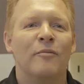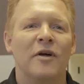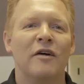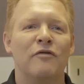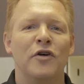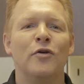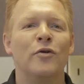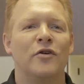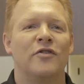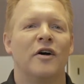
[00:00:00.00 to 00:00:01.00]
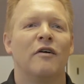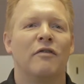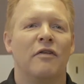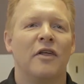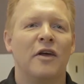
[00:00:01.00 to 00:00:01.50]
If you
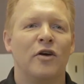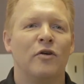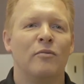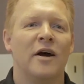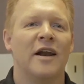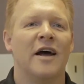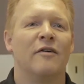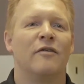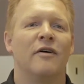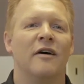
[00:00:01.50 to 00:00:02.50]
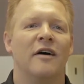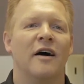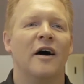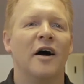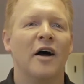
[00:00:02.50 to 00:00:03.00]
yourself think you might have
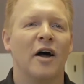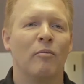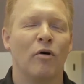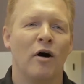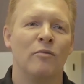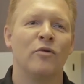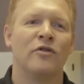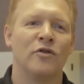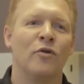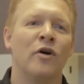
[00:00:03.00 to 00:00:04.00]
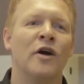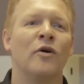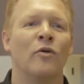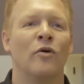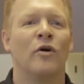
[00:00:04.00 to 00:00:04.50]
a problem with
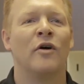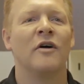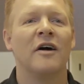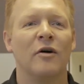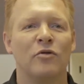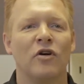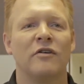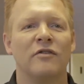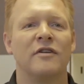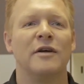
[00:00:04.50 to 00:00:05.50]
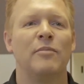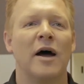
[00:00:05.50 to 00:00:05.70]
snoring or obstructive sleep